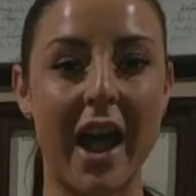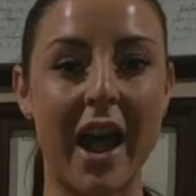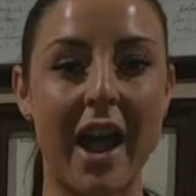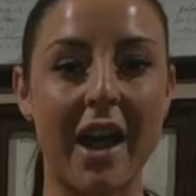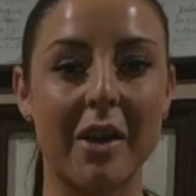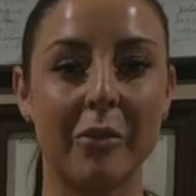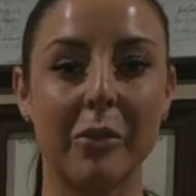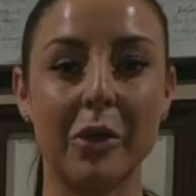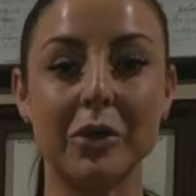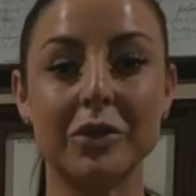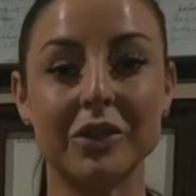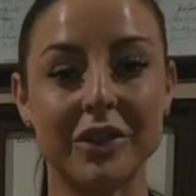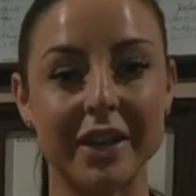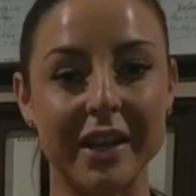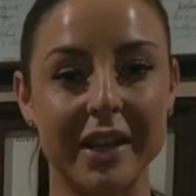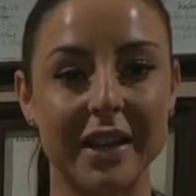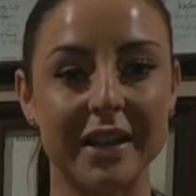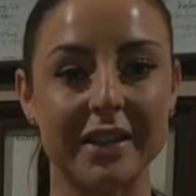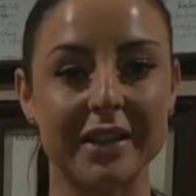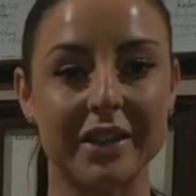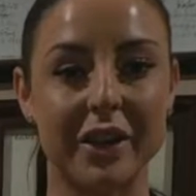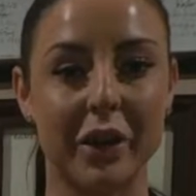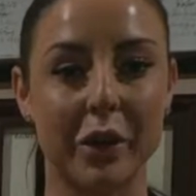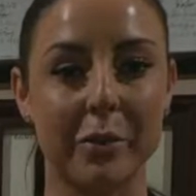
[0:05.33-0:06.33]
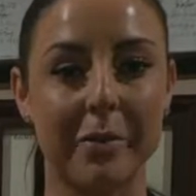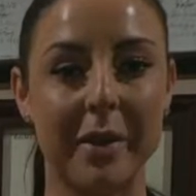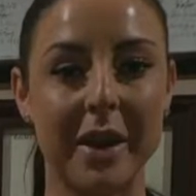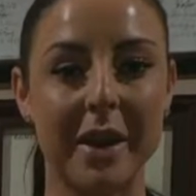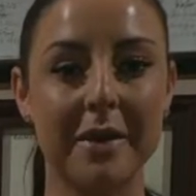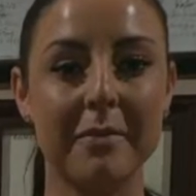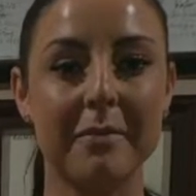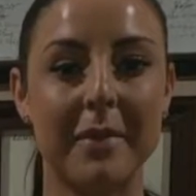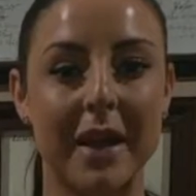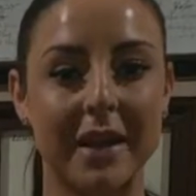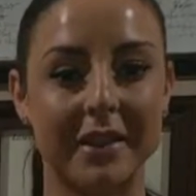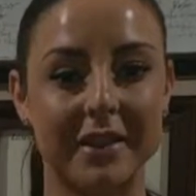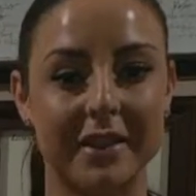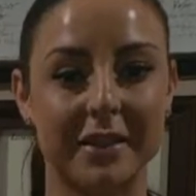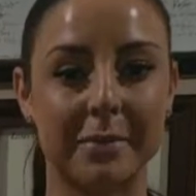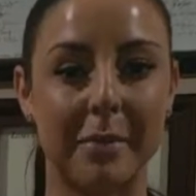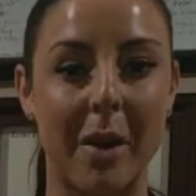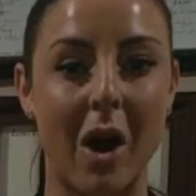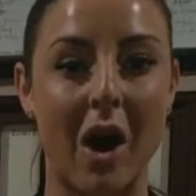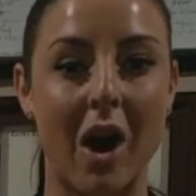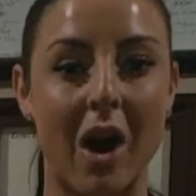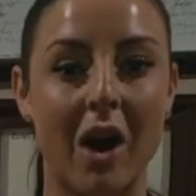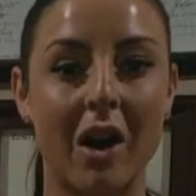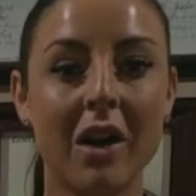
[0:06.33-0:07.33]
at Rosina's European Med
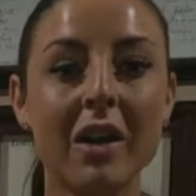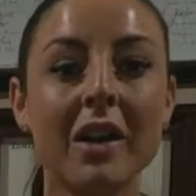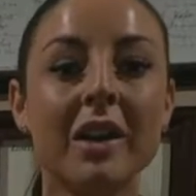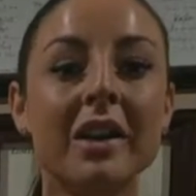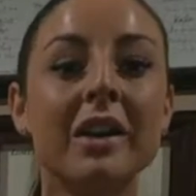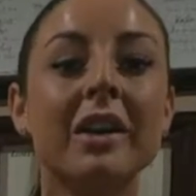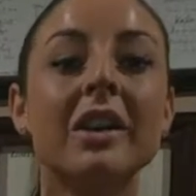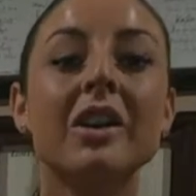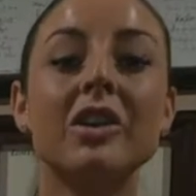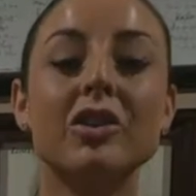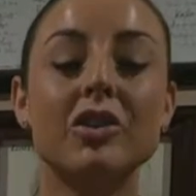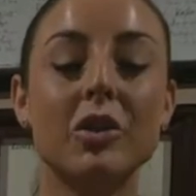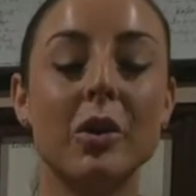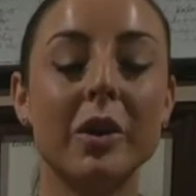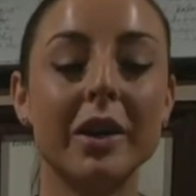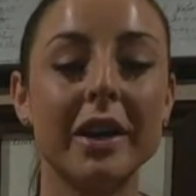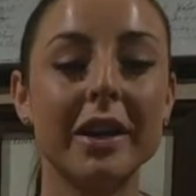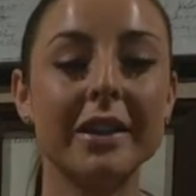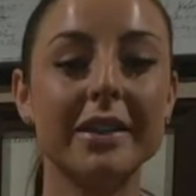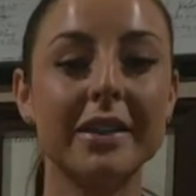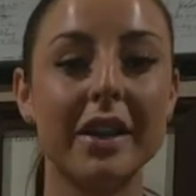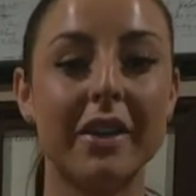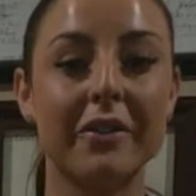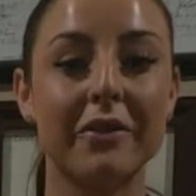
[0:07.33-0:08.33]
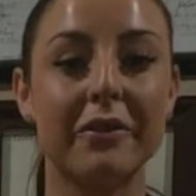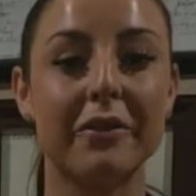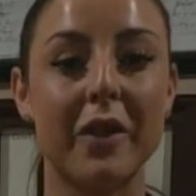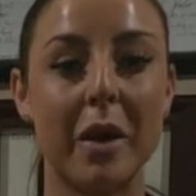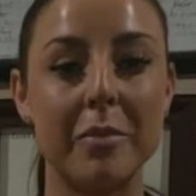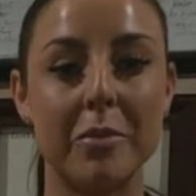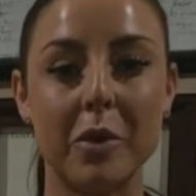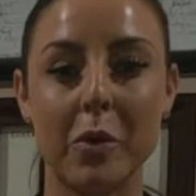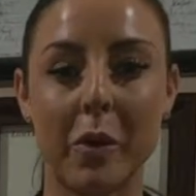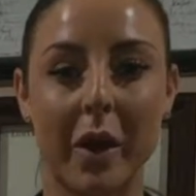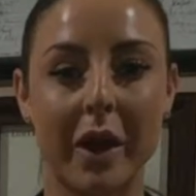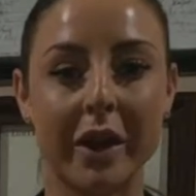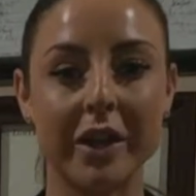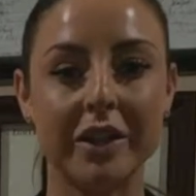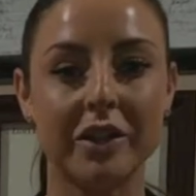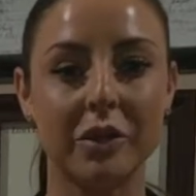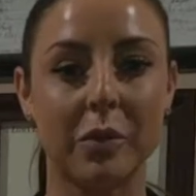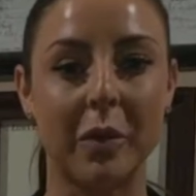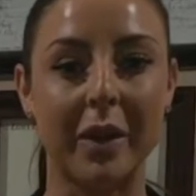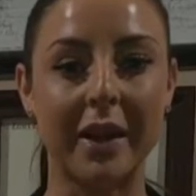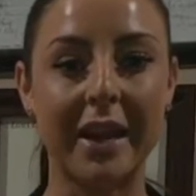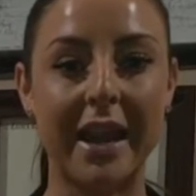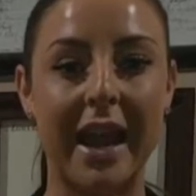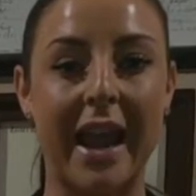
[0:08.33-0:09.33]
Spa. Join us on February
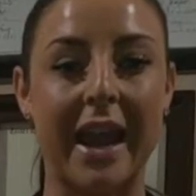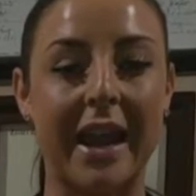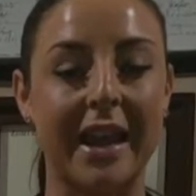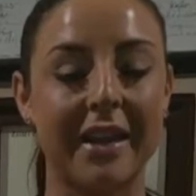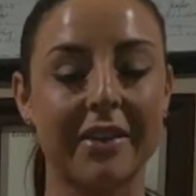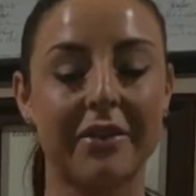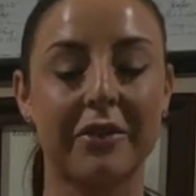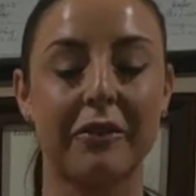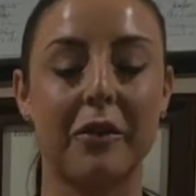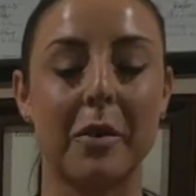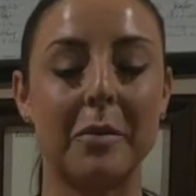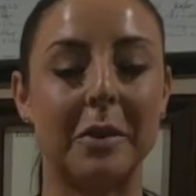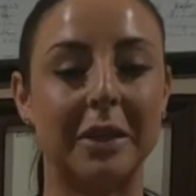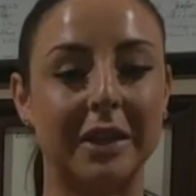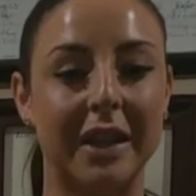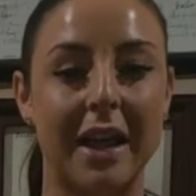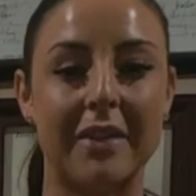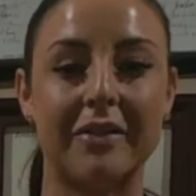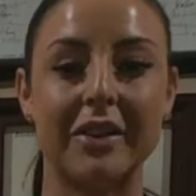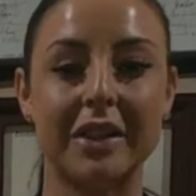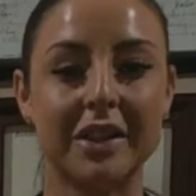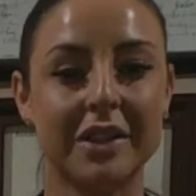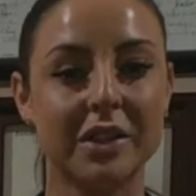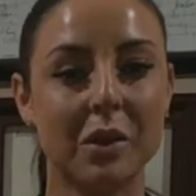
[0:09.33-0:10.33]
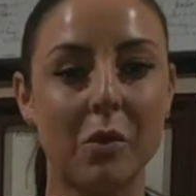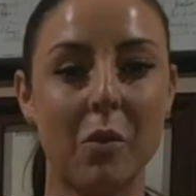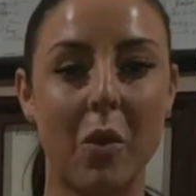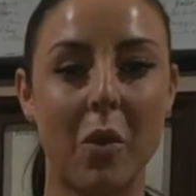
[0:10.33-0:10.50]
28th from 11 to